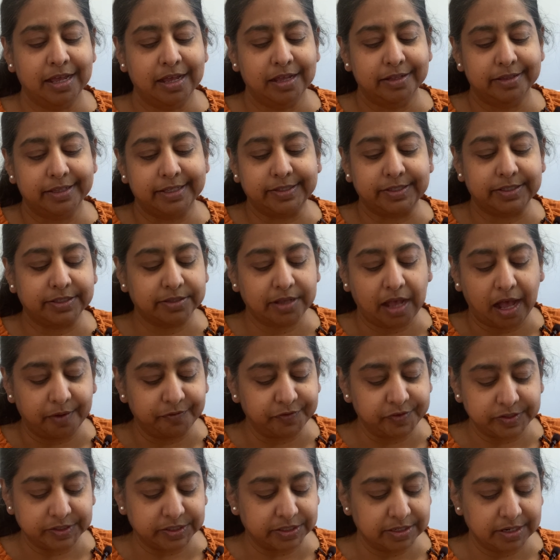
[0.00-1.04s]
This is
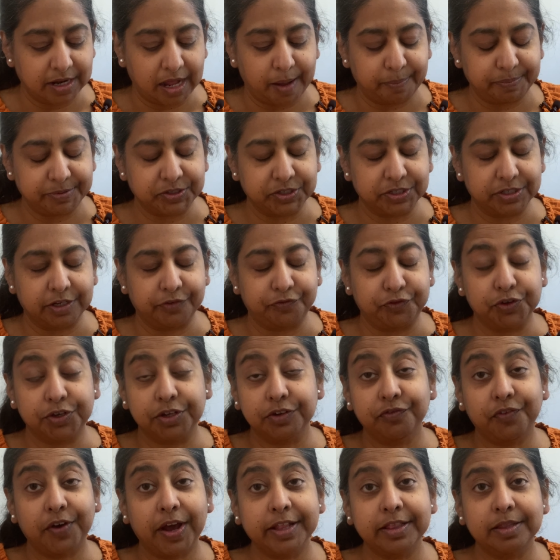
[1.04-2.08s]
obviously an option. If you can
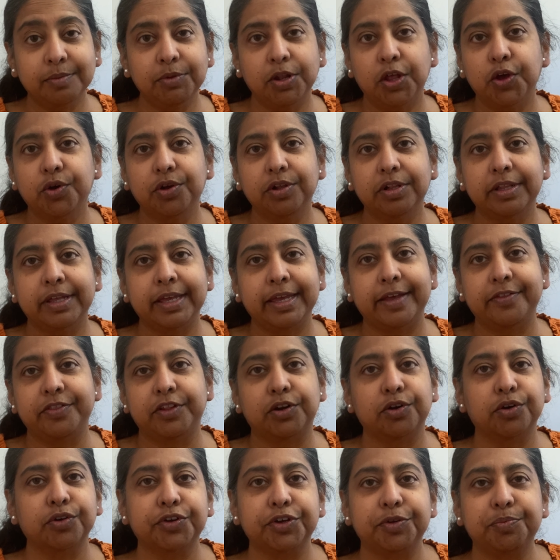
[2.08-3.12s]
find them locally and
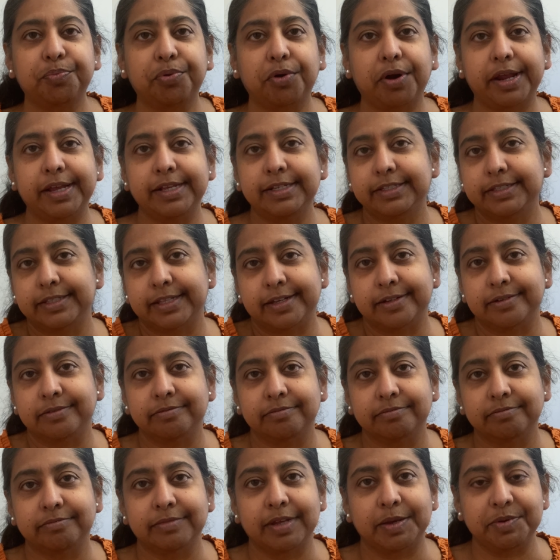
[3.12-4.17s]
they're a good price, then
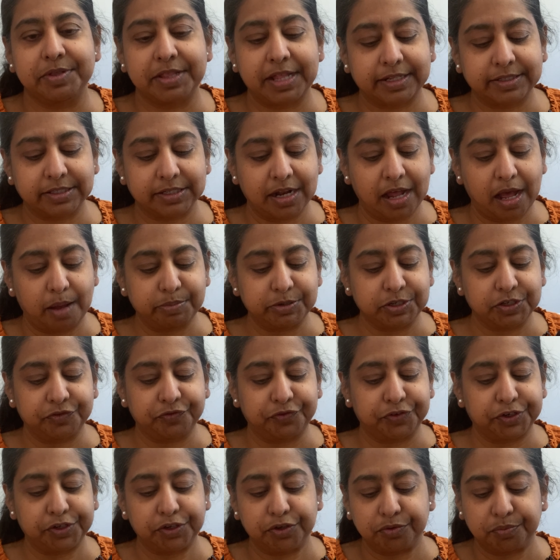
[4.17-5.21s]
maybe that's an option
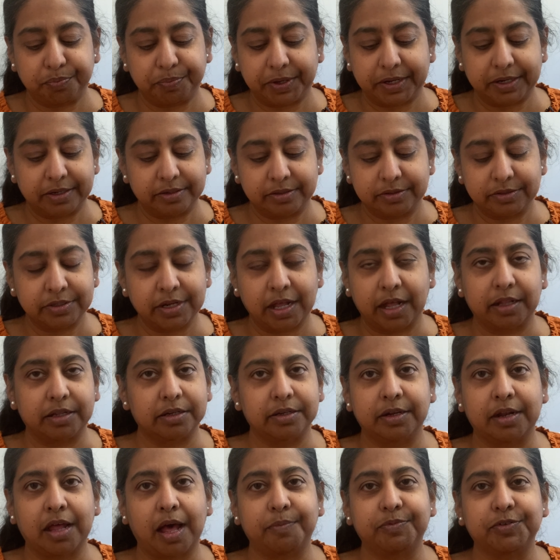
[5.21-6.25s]
for you, but not
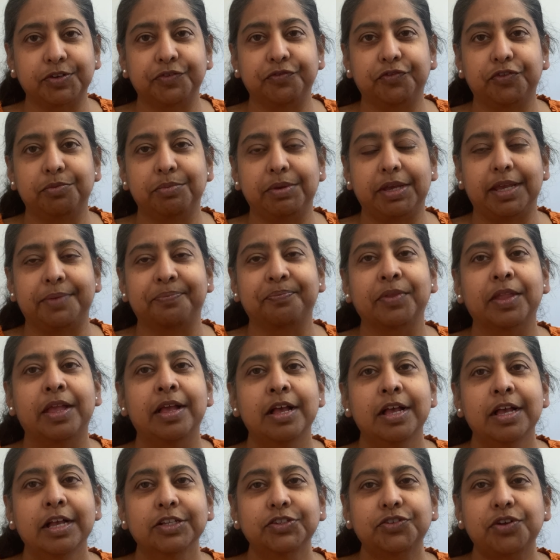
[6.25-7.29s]
an option for me.
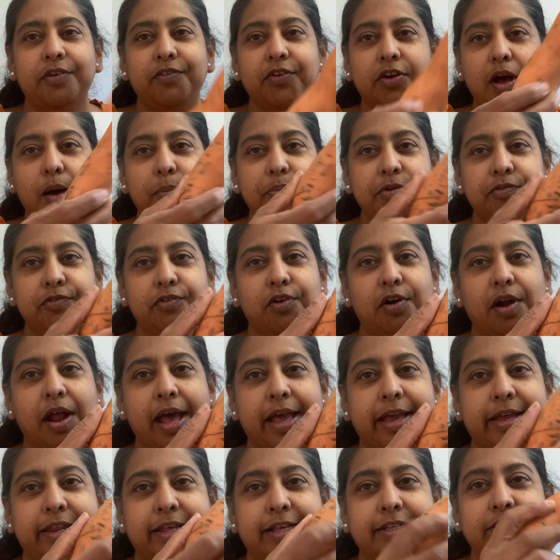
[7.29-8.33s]
So I have a couple of
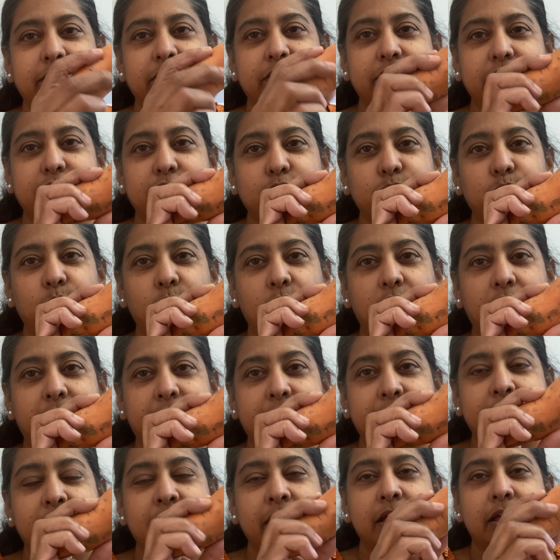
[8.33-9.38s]
varieties. So this is one.